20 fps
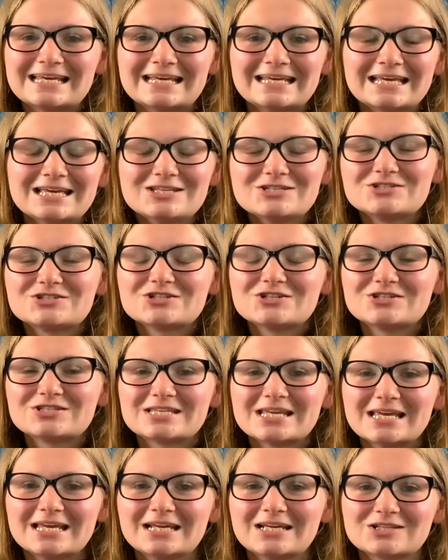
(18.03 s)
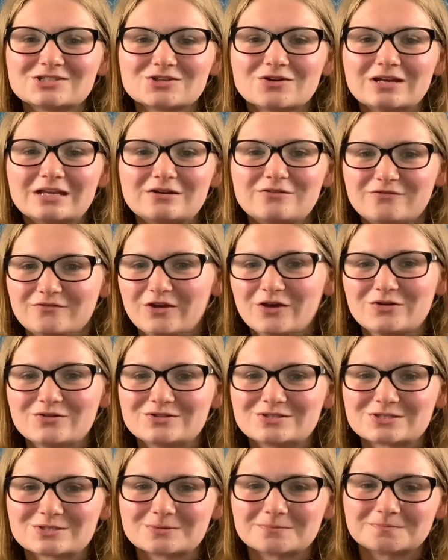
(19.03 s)
introducing solid
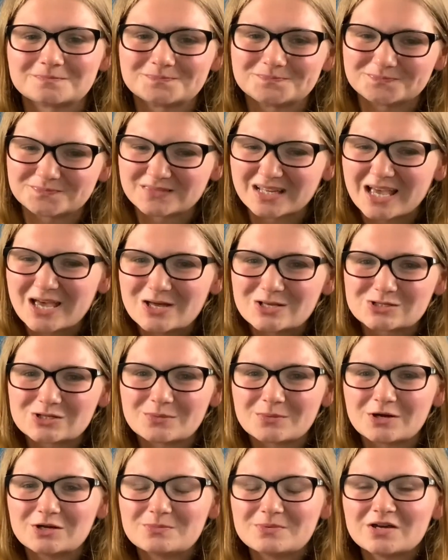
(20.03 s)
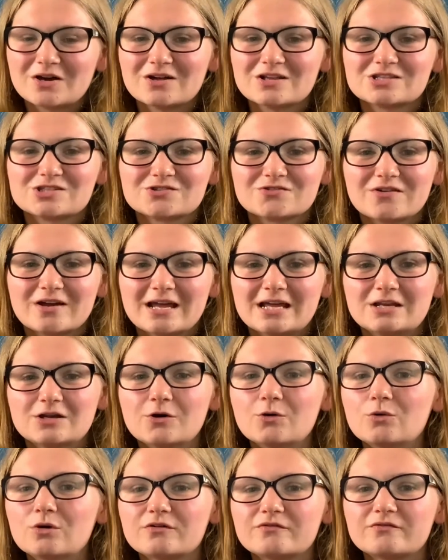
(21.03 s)
foods. So I'm going to be answering
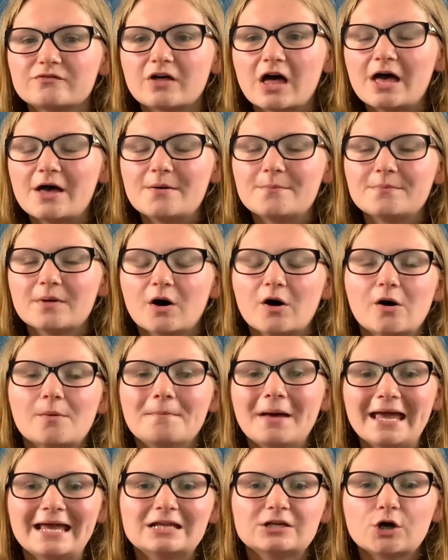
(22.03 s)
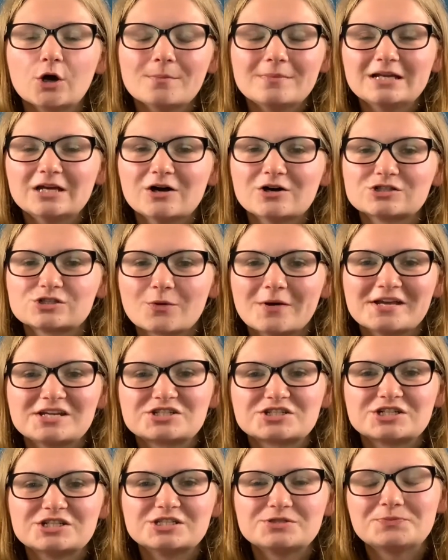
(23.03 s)
all of our main commonly asked
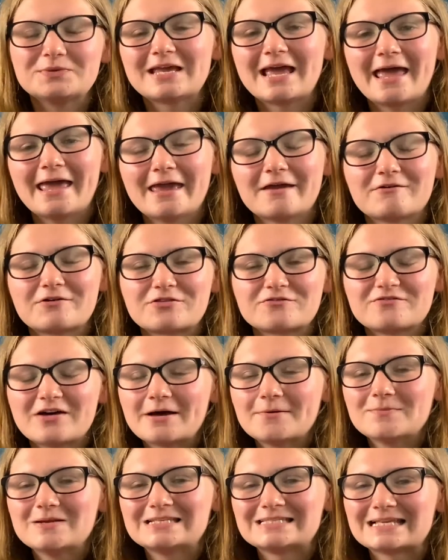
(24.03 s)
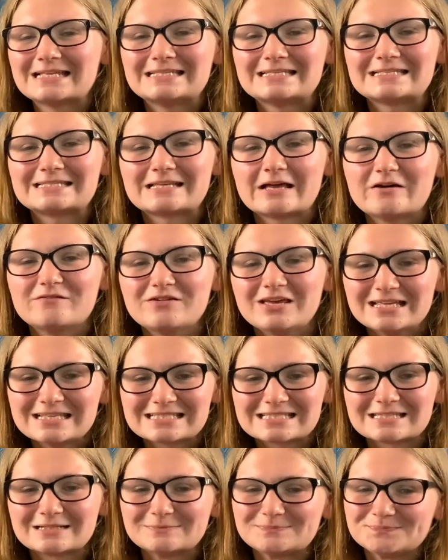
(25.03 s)
questions we get here at the Family Centre Service.
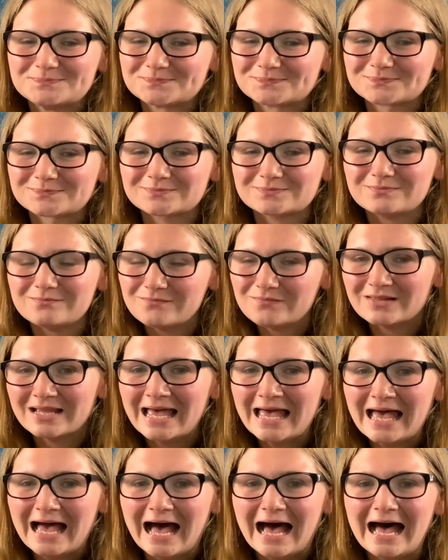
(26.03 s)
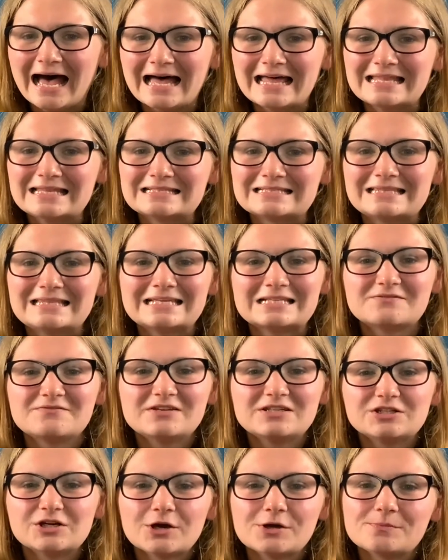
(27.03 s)
And this
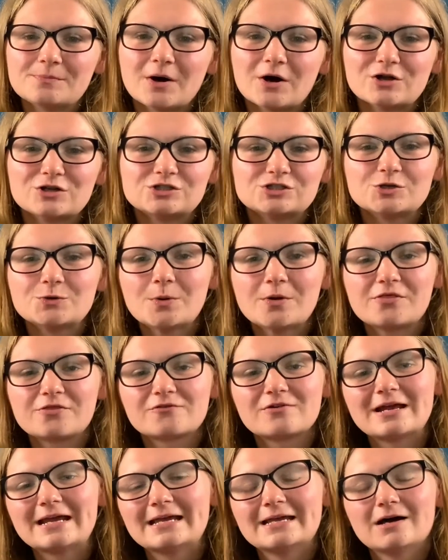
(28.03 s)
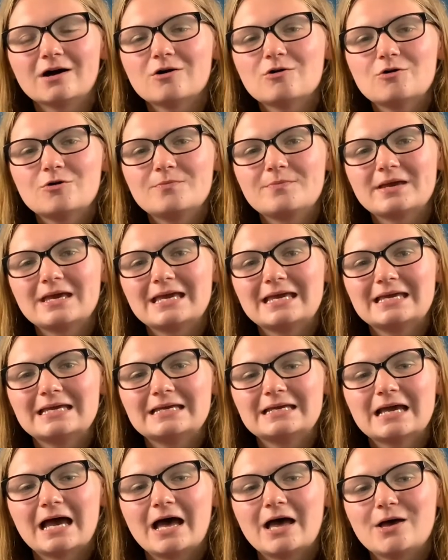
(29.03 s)
video, part 2 or 3, I will be
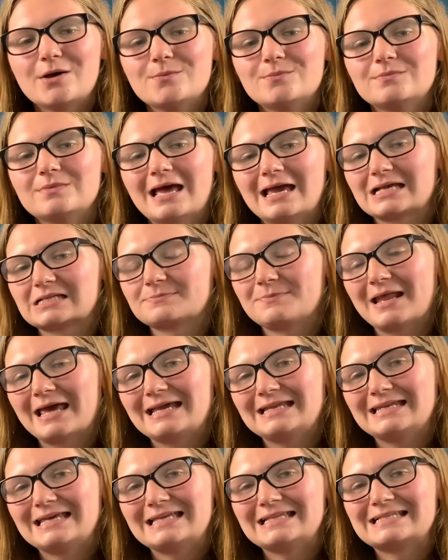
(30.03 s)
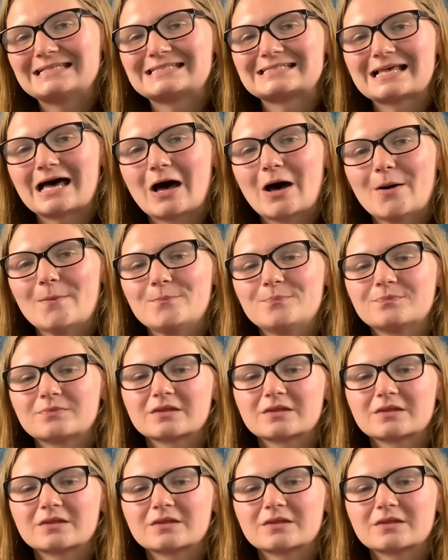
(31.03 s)
explaining some